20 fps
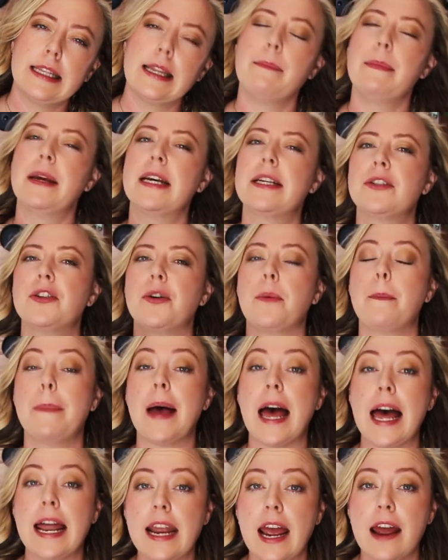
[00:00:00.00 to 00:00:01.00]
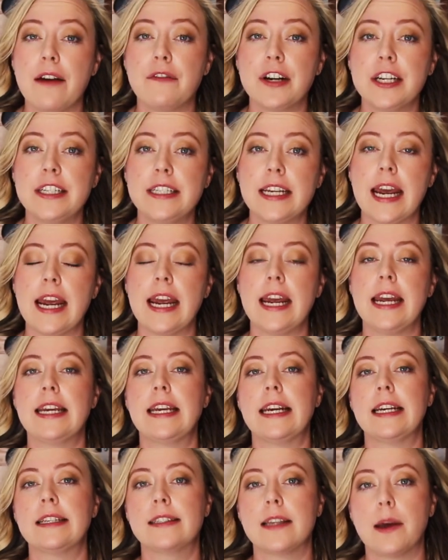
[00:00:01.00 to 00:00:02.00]
that makes your bed every day,
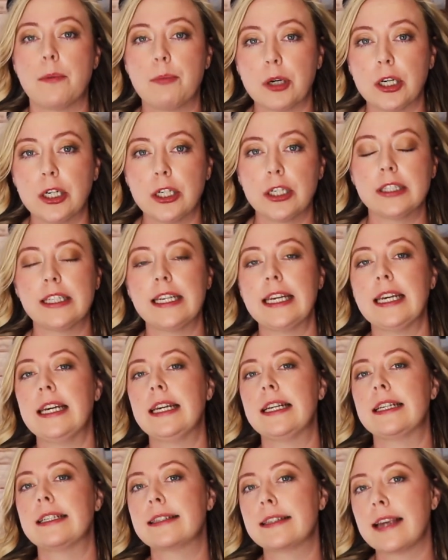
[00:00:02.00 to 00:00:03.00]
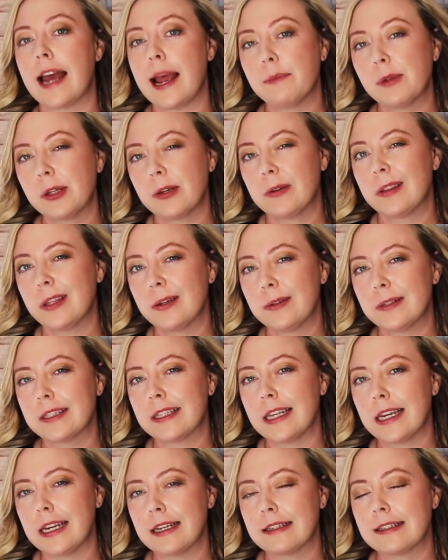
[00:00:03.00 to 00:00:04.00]
gets up early, and is timely with those
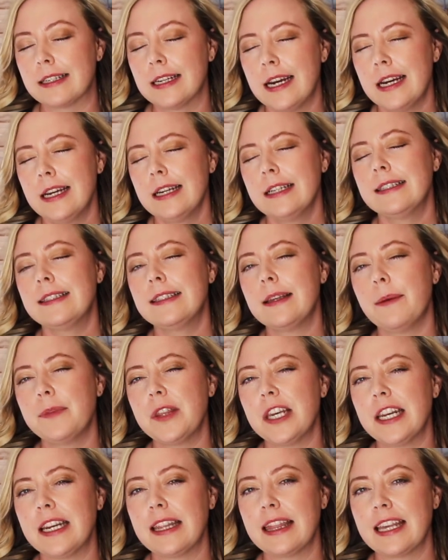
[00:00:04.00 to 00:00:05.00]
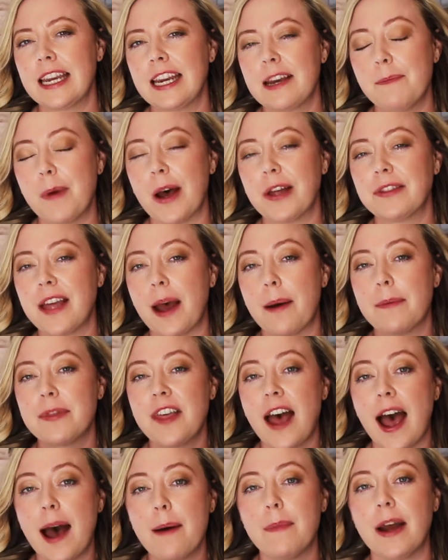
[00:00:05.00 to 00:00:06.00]
things, something to think about
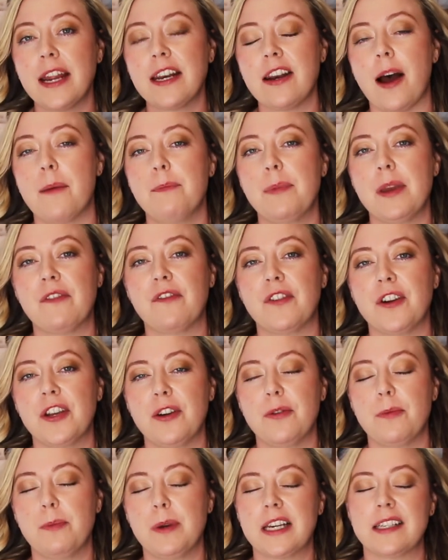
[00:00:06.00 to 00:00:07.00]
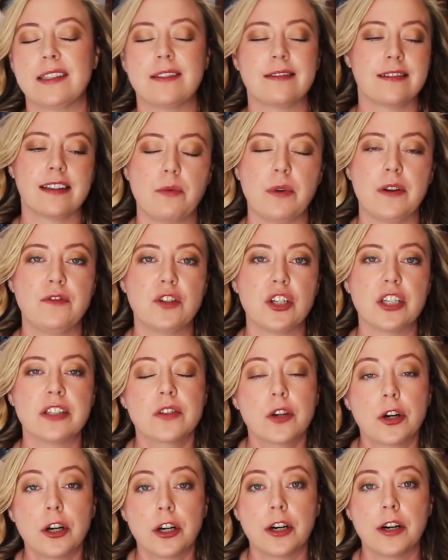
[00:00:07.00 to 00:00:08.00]
that might not be for you, because we've
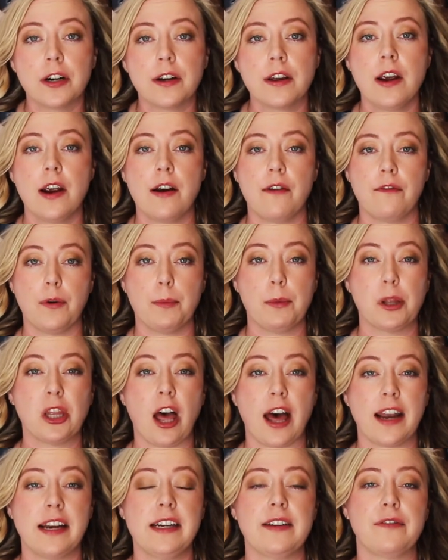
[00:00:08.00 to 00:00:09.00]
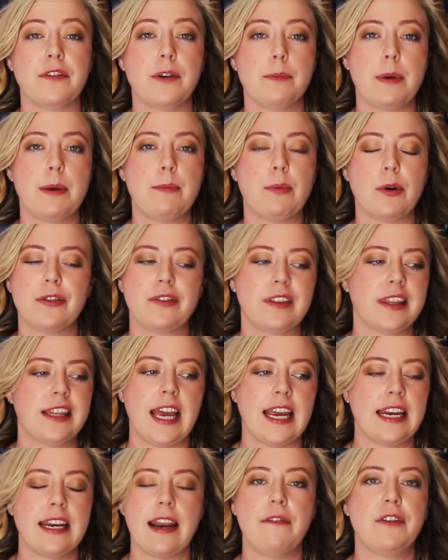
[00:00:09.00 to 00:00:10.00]
just heard from a lot of different people,
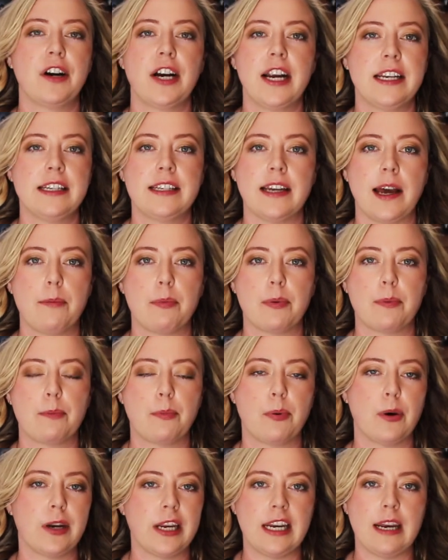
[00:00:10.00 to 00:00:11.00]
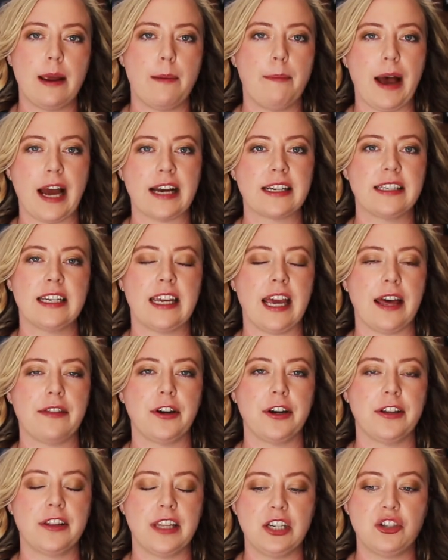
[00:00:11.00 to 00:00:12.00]
they never end up putting it back
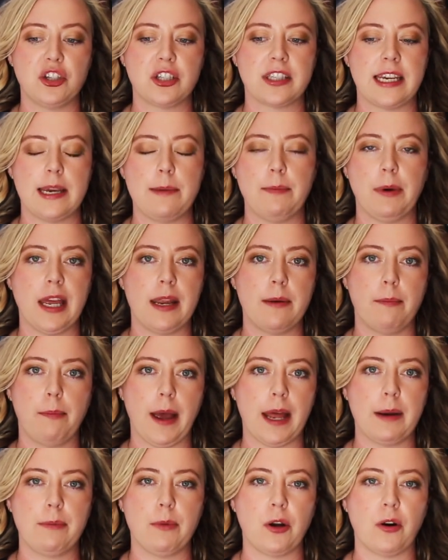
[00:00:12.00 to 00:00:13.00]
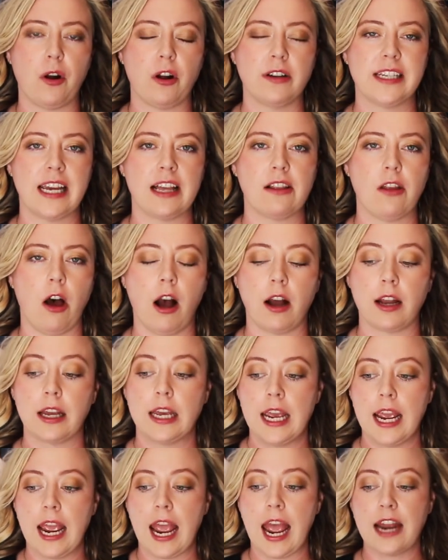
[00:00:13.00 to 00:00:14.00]
together and they just keep it in bed mode all day long
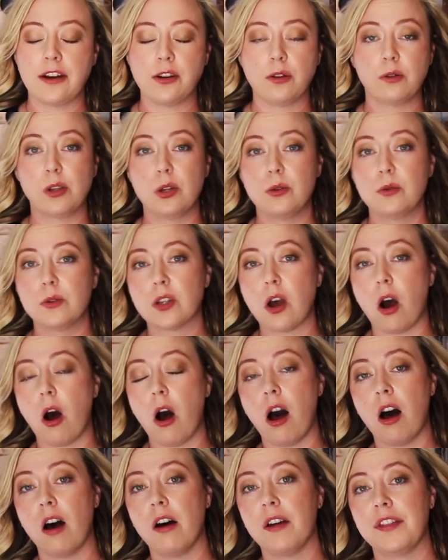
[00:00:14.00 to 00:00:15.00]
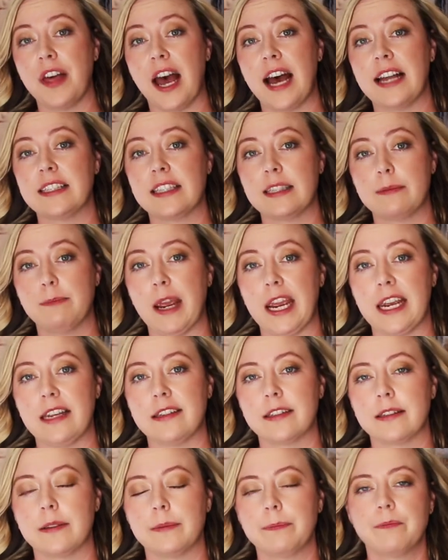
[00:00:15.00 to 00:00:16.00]
and you lose all that
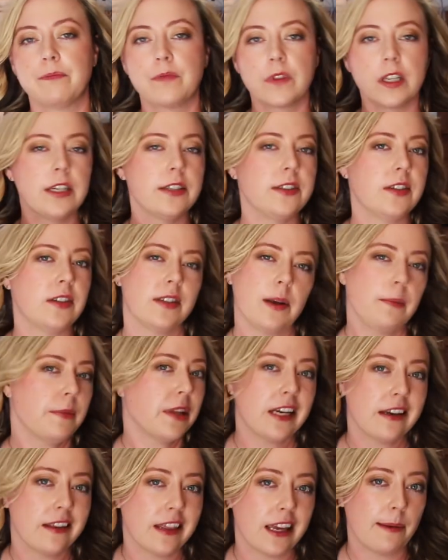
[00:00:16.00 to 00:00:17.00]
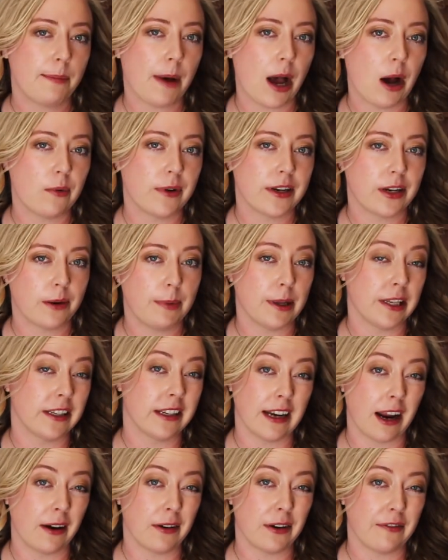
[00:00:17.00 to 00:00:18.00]
space. So something to think about when you're
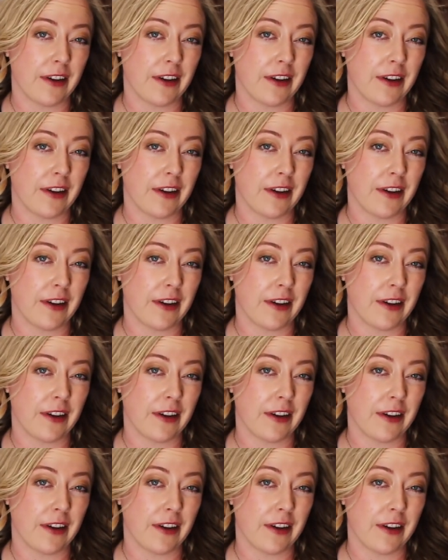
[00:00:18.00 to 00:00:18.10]
building out your